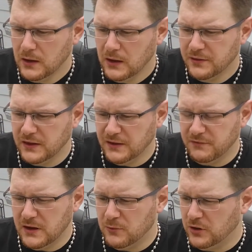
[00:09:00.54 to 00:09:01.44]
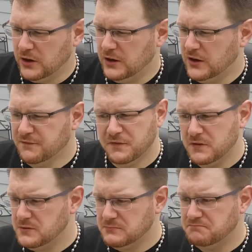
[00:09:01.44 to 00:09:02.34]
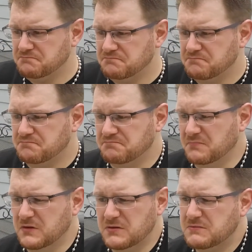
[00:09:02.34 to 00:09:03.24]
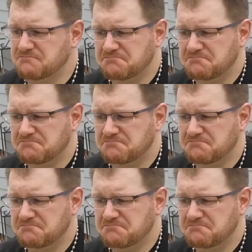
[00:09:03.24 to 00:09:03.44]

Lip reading: I think I've yammered on enough. It's